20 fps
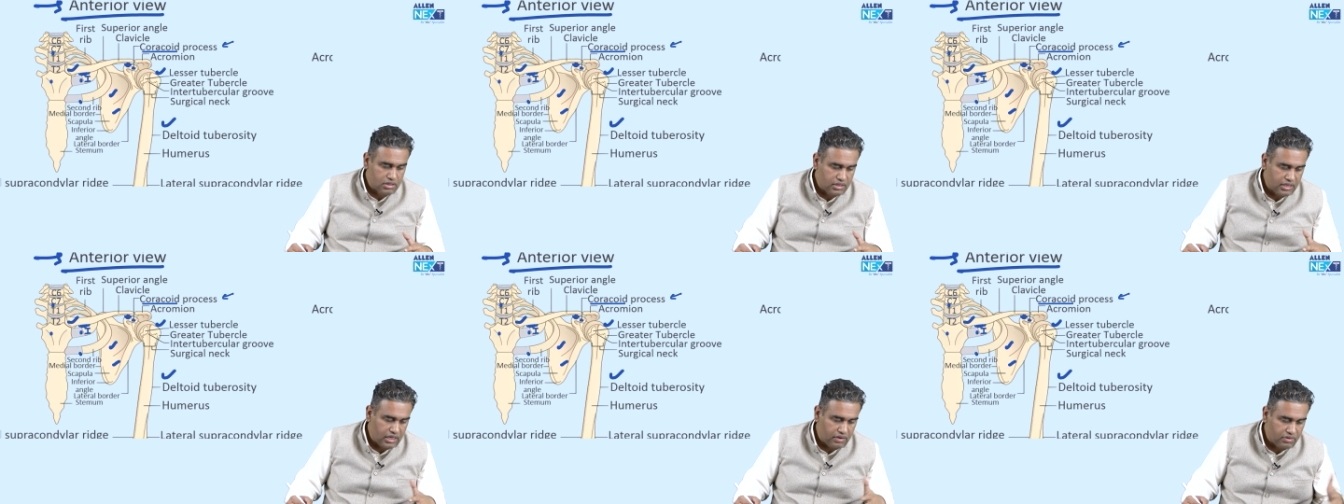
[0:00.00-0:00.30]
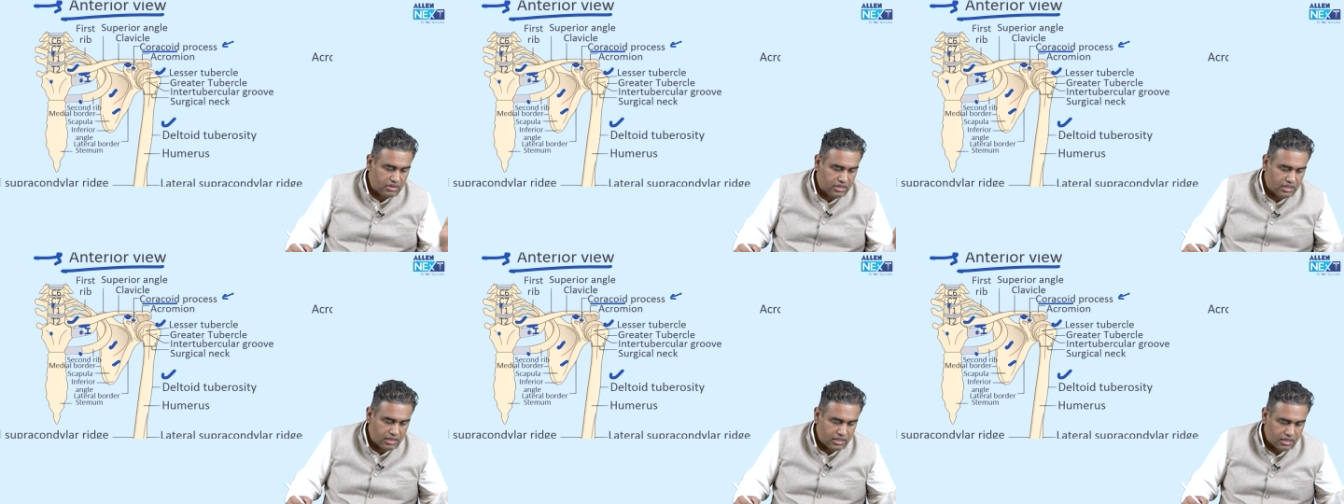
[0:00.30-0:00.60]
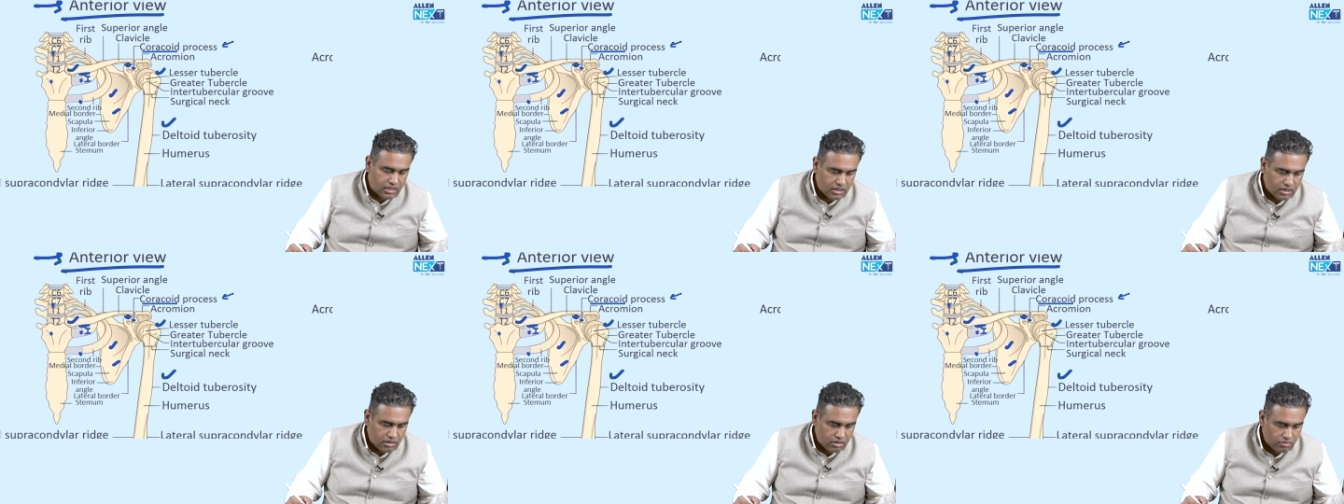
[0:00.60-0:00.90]
deal with
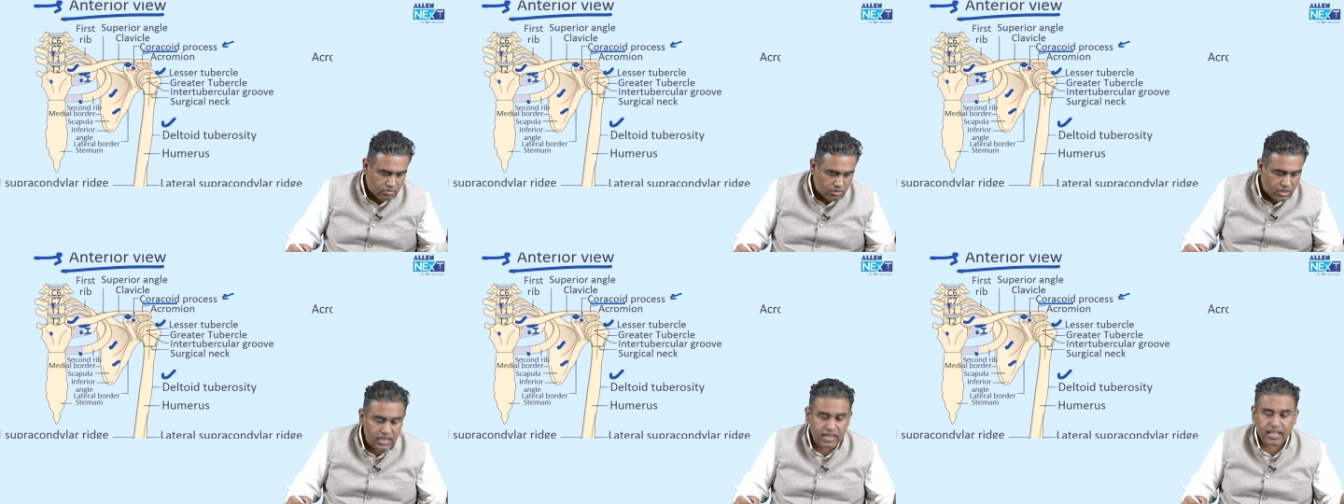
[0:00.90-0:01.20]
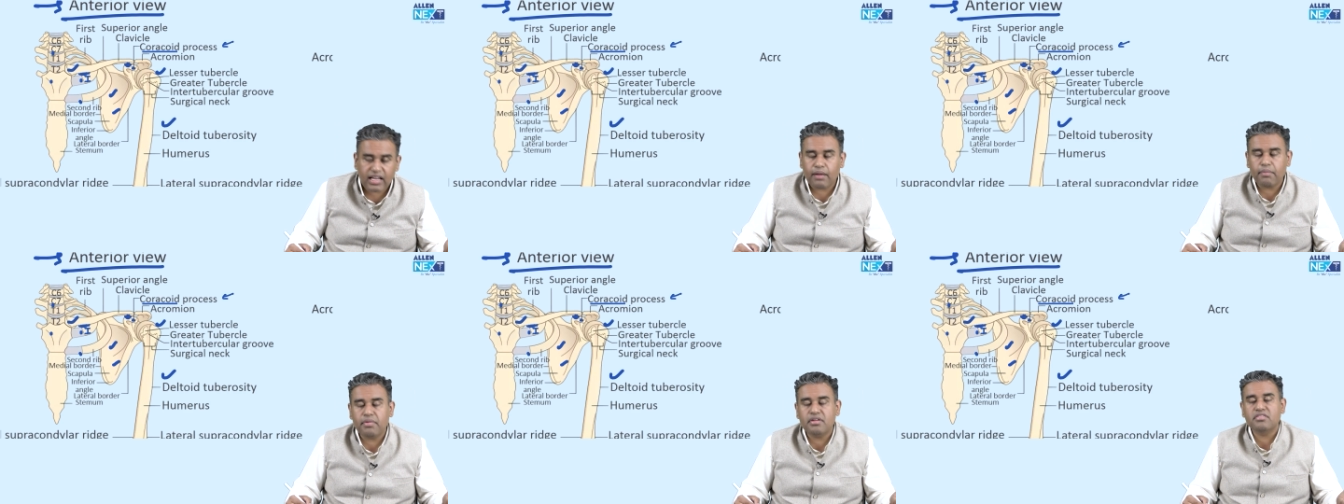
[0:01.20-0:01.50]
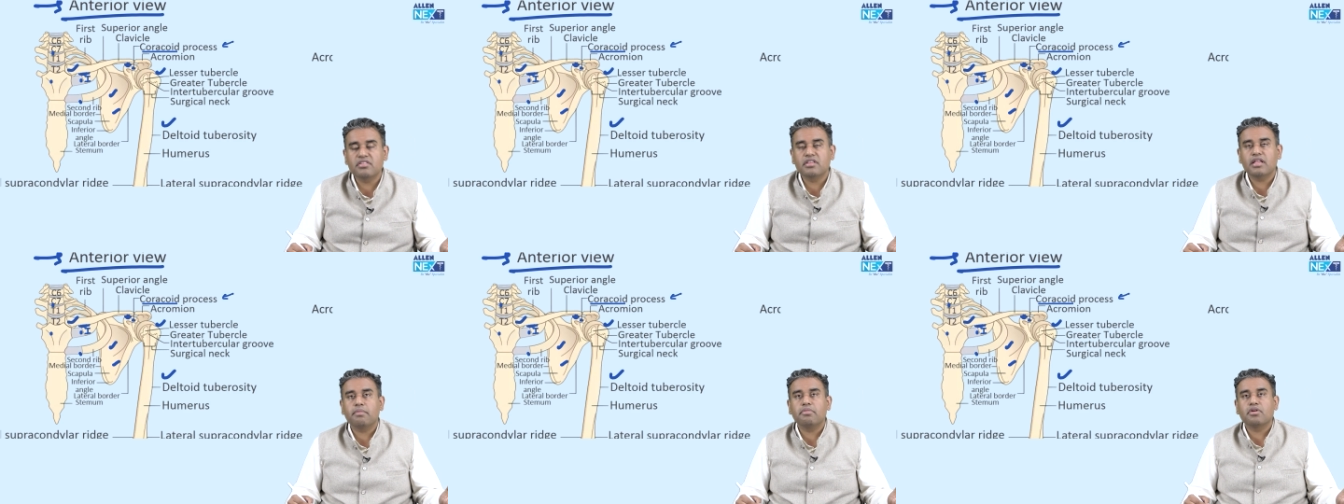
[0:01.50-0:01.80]
the word
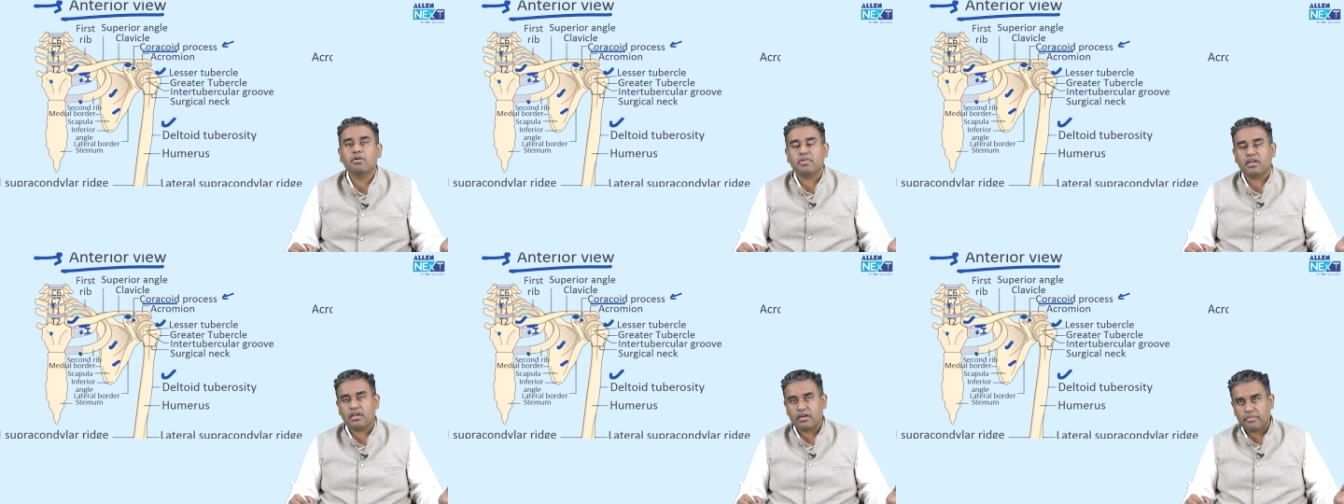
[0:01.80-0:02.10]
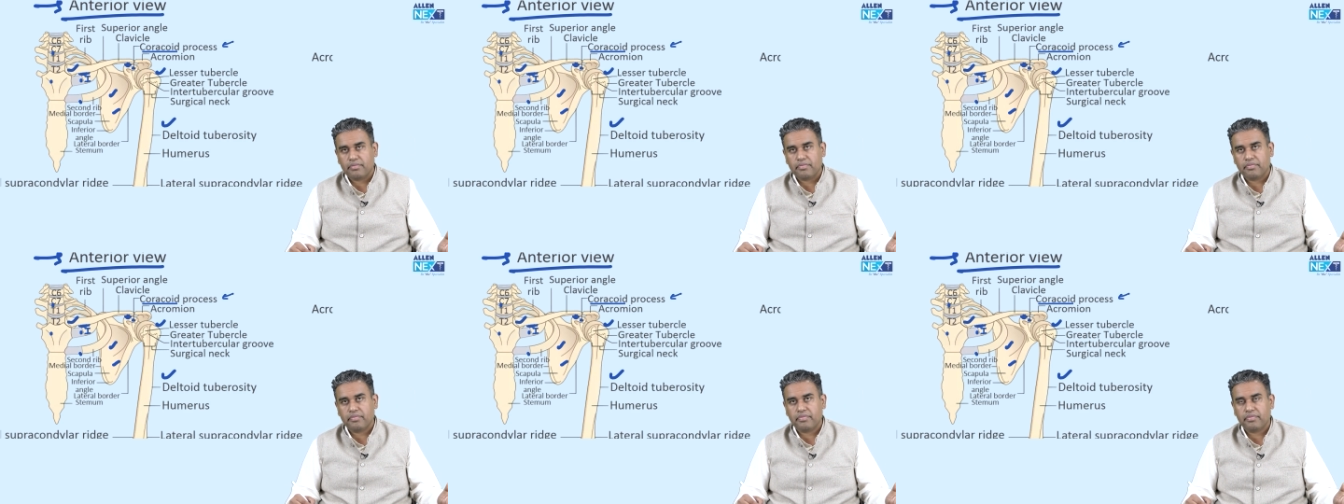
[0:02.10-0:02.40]
ligaments in the abdomen.